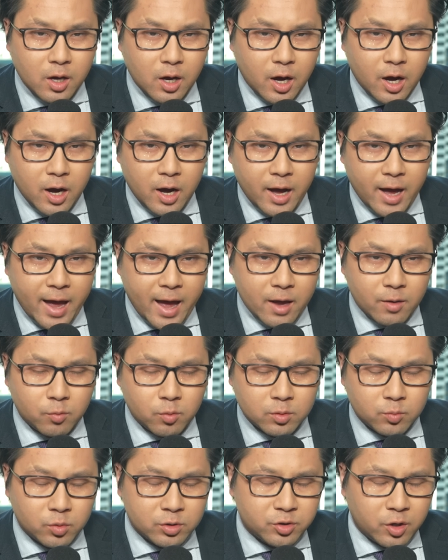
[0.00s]

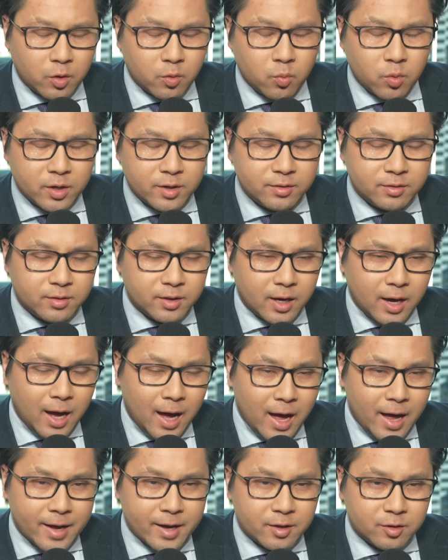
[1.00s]
What is the
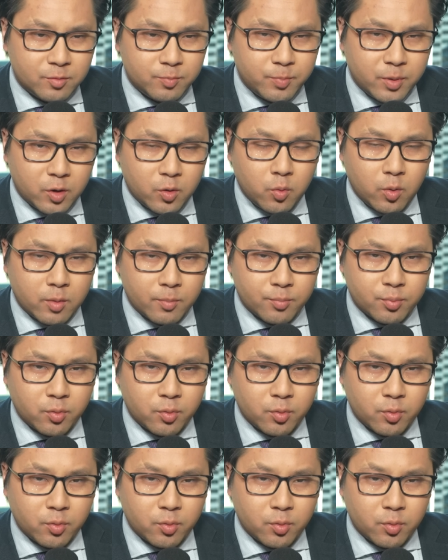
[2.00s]
highest Bitcoin